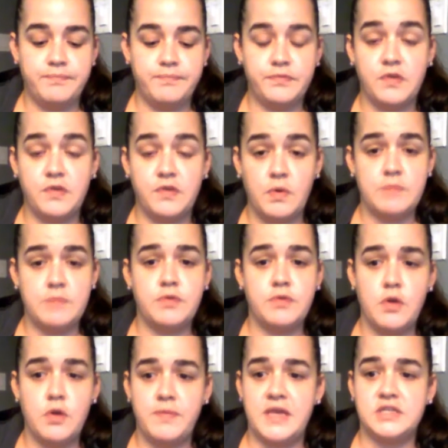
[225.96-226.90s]
So in
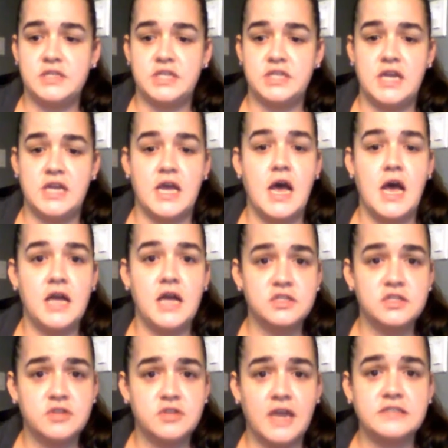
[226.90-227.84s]
probation, a
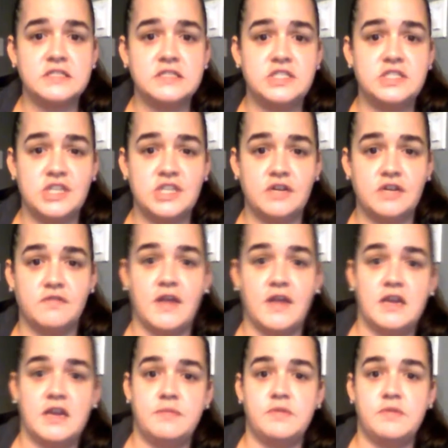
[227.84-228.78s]
contract is
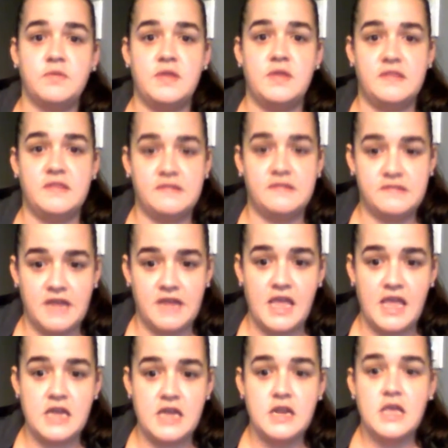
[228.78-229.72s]
generated between the
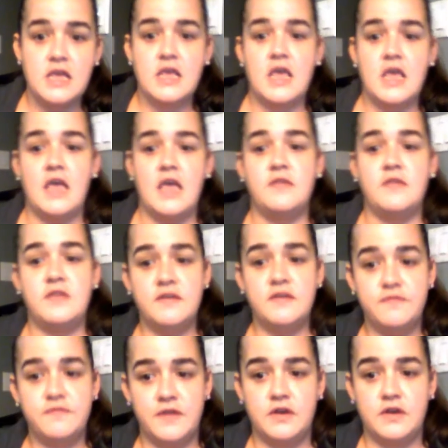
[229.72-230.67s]
state and the
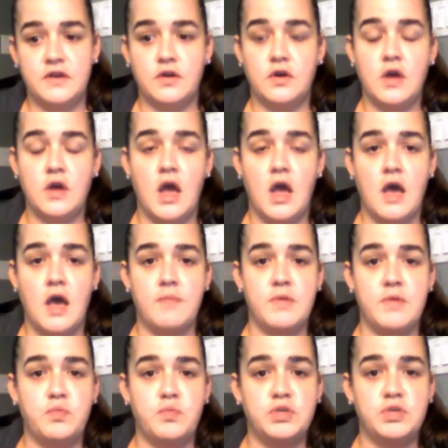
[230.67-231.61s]
offender,
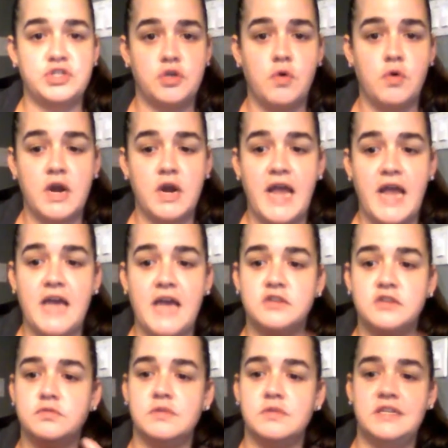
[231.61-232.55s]
in which the court
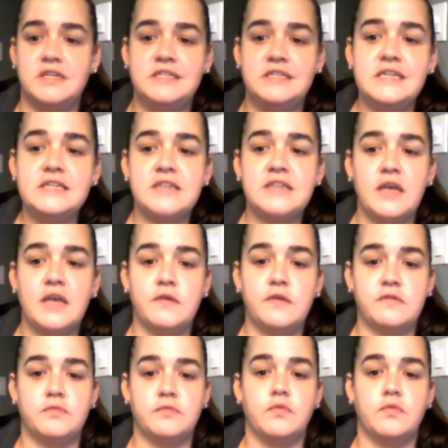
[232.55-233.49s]
actually
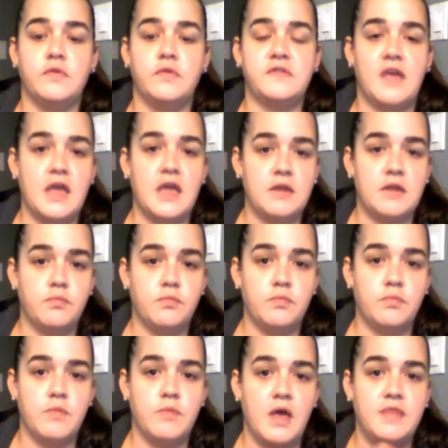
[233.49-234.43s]
details the rules that
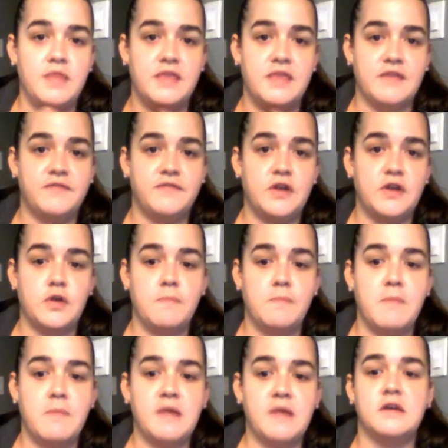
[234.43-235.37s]
the offender
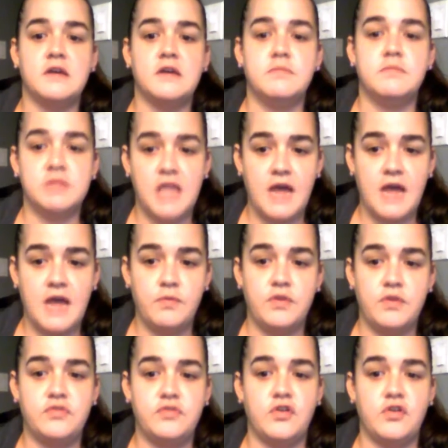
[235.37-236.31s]
must comply
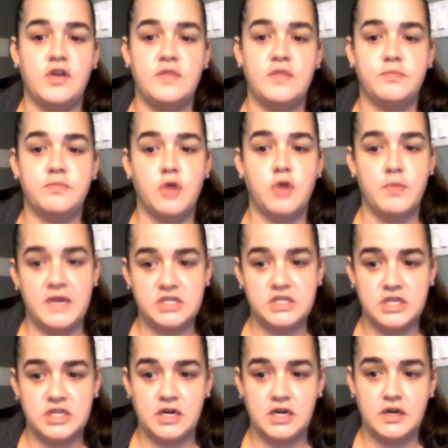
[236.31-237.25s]
with during the
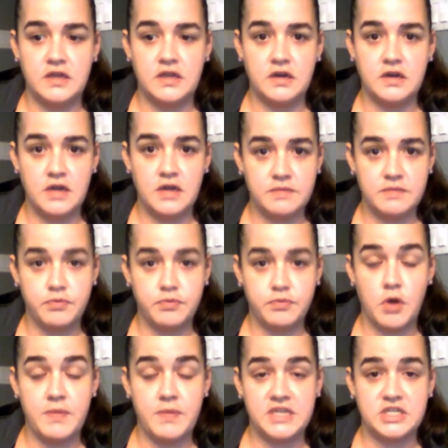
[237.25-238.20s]
probationary
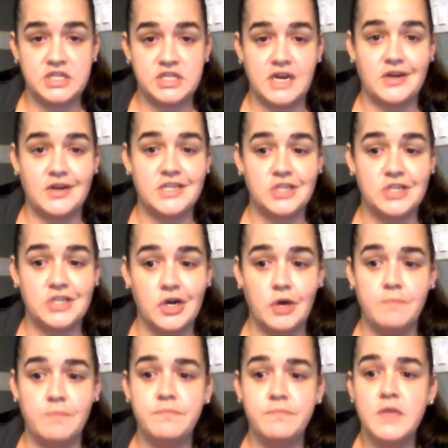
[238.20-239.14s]

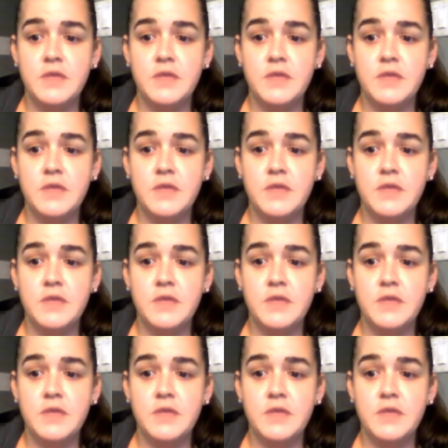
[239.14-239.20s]
term.